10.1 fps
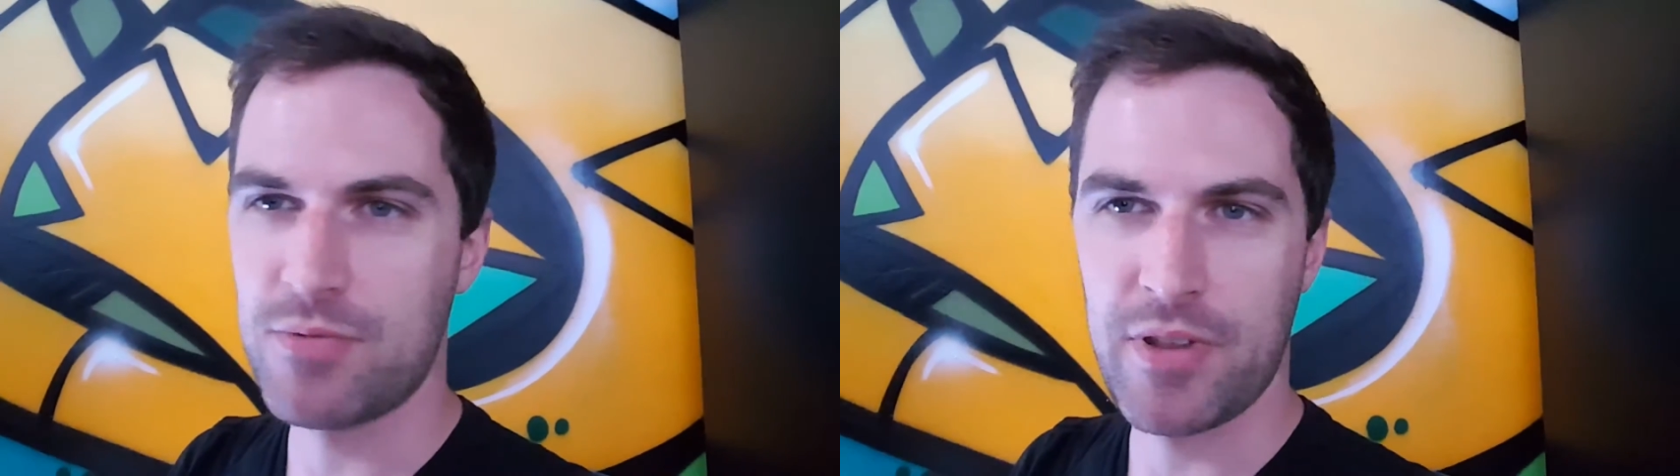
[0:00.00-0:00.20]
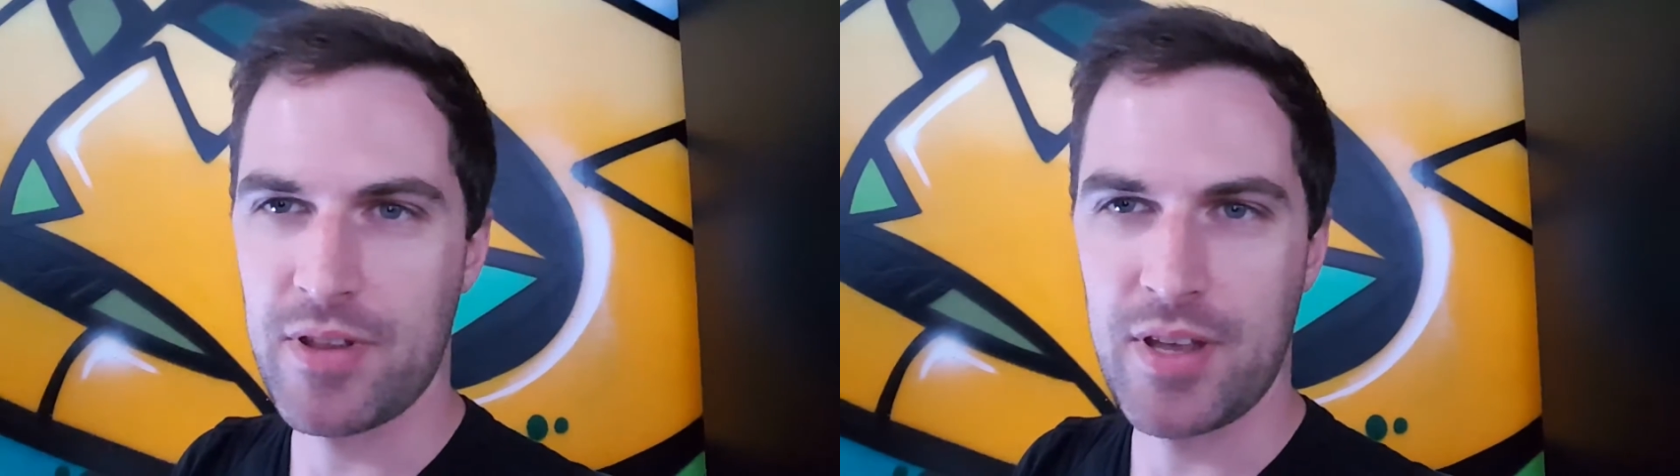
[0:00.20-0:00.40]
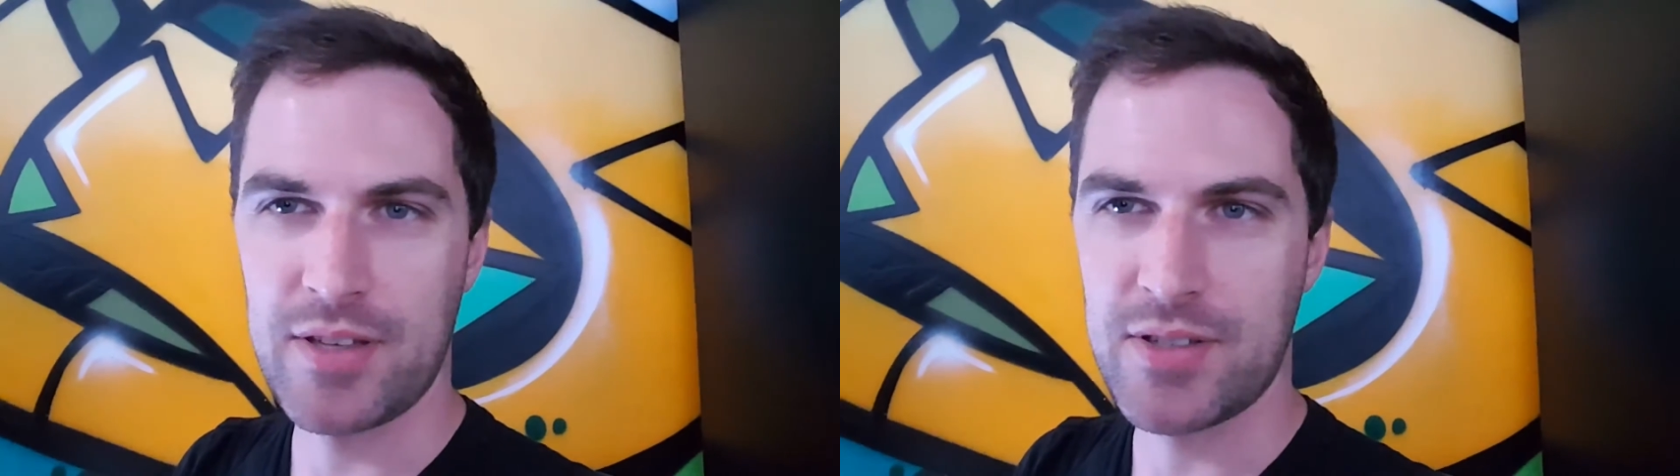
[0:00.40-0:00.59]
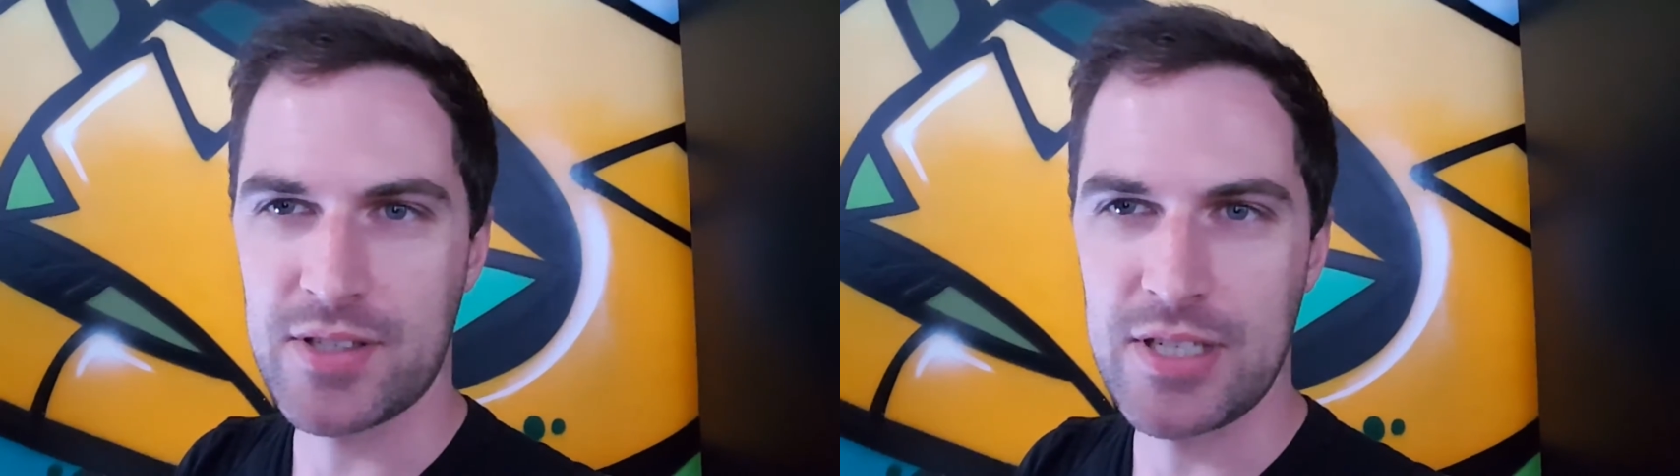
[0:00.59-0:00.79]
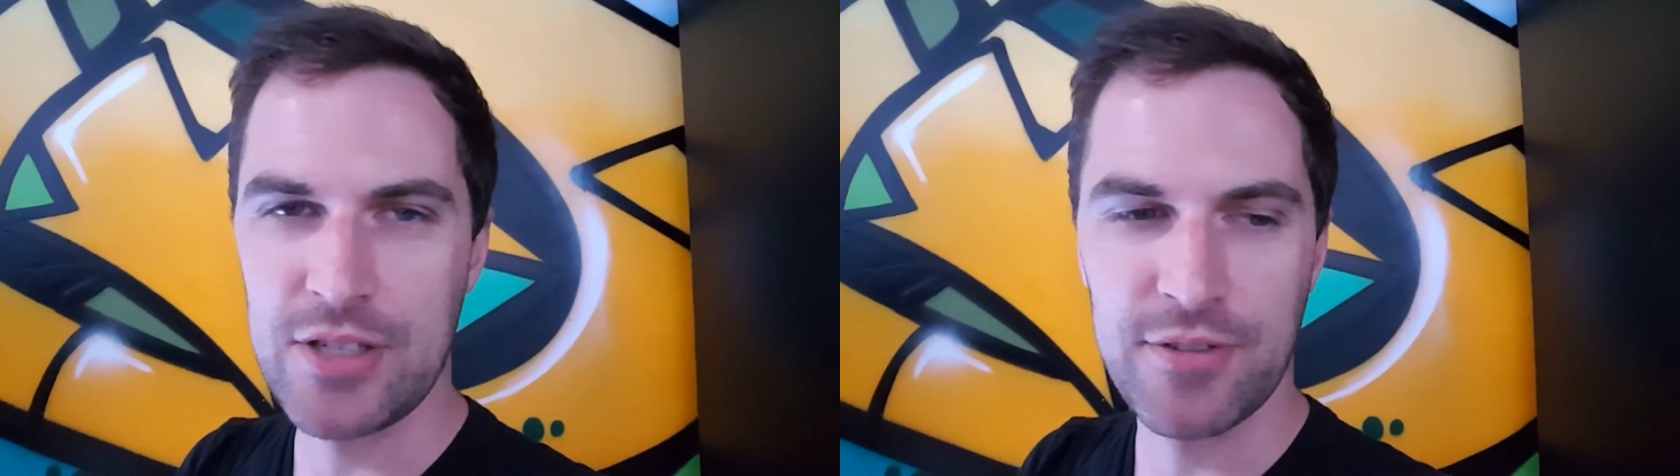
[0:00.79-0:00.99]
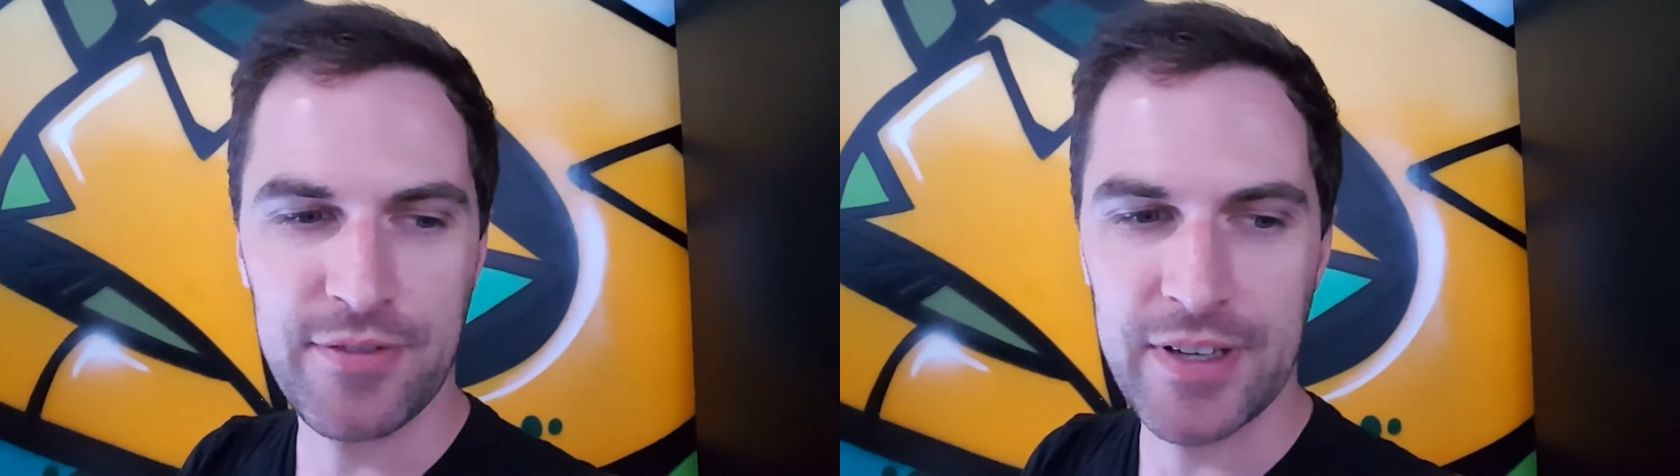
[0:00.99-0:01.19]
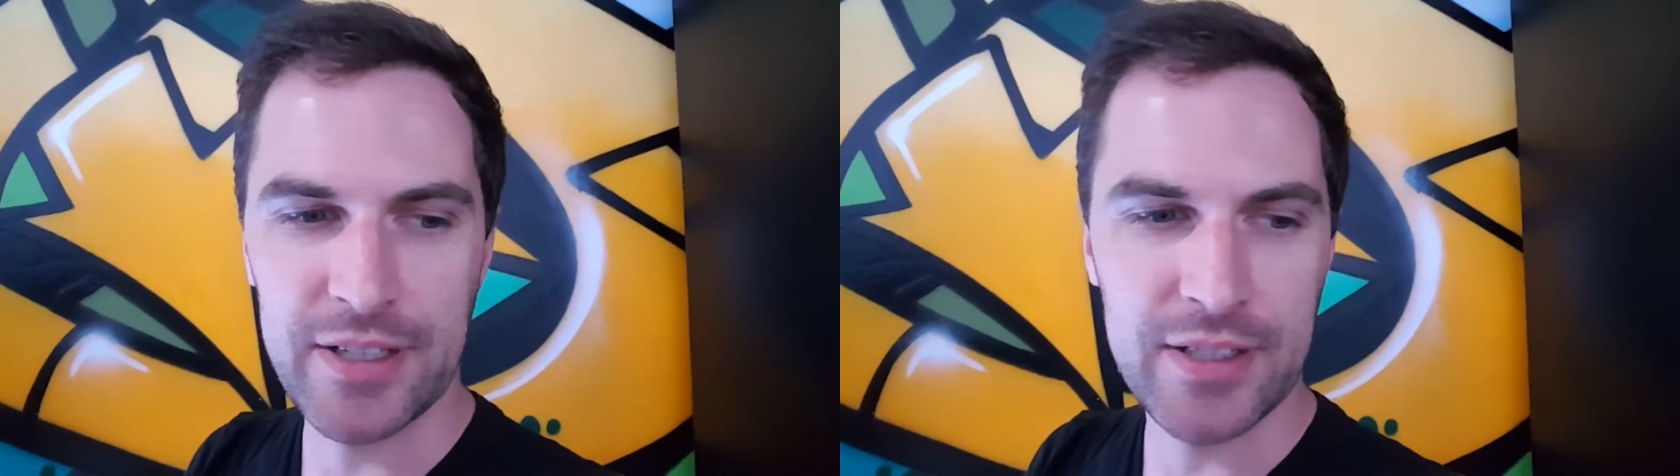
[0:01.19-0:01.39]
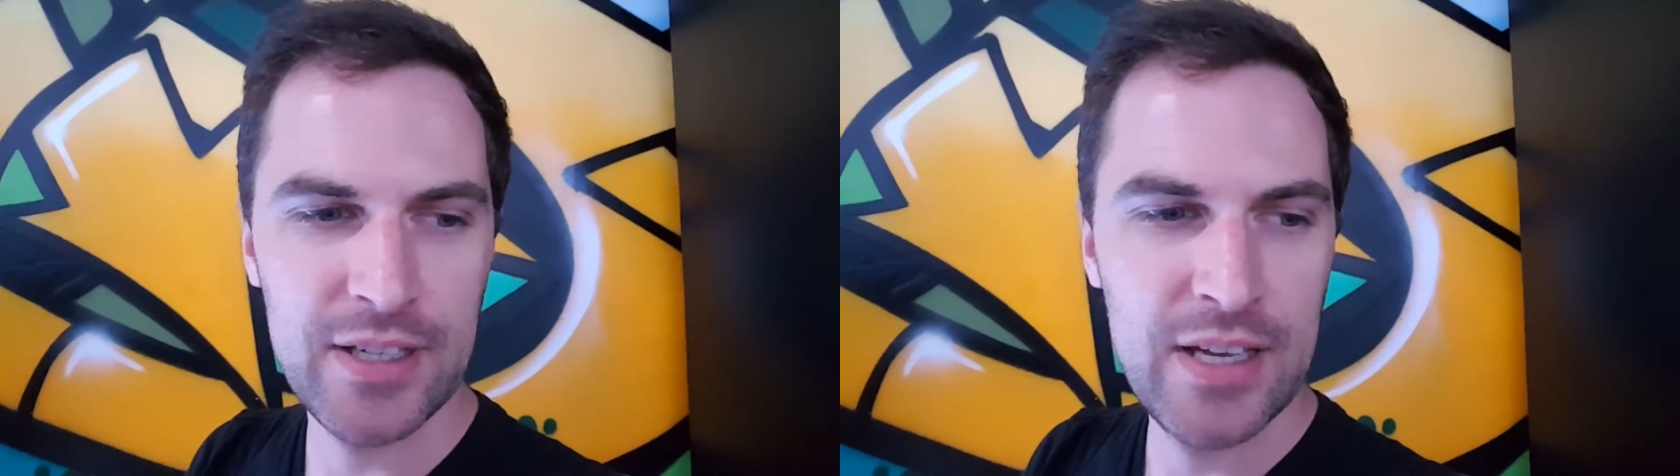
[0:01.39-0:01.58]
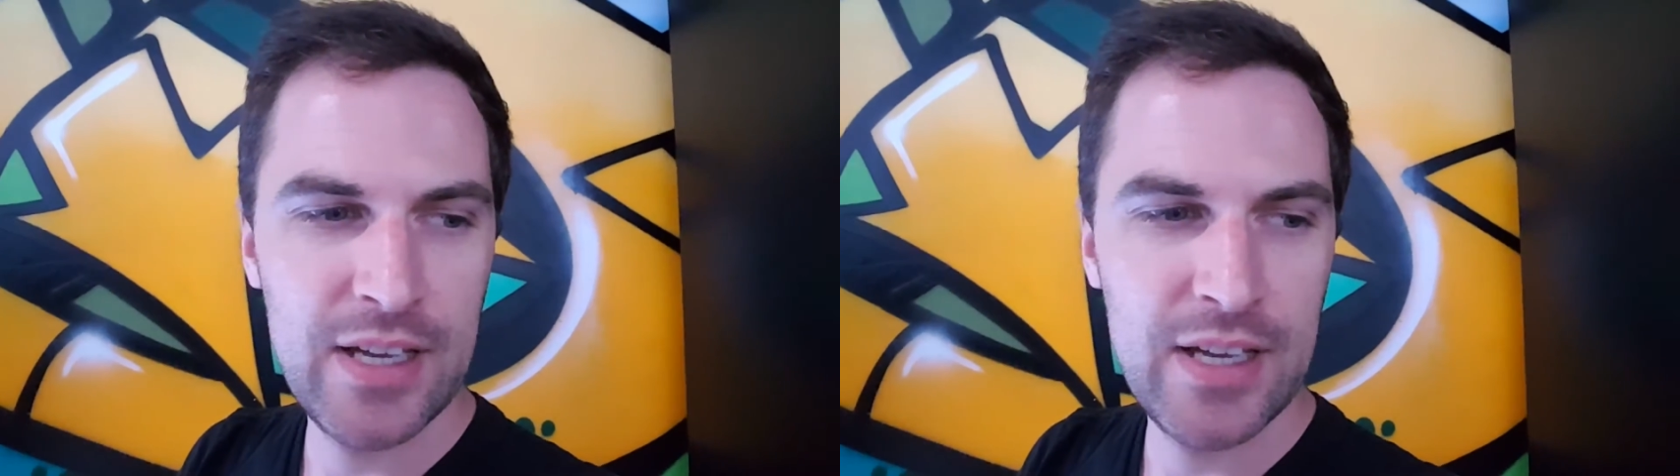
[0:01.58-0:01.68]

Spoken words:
whether they succeed or fail